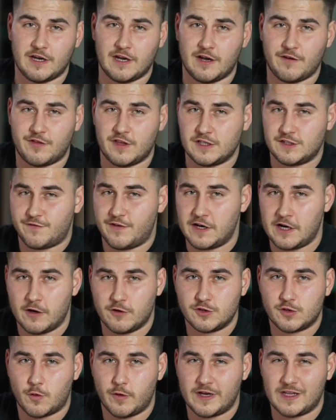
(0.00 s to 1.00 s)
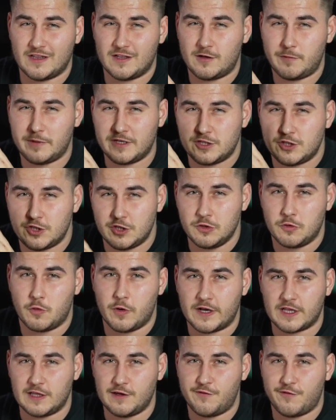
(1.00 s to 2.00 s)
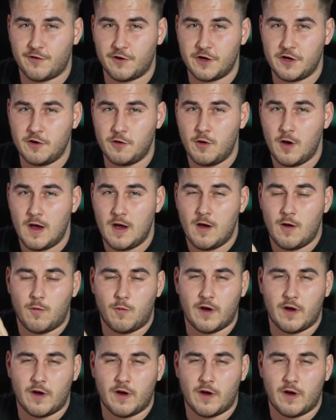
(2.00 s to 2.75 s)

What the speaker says: If this video is going a little bit too quickly for you,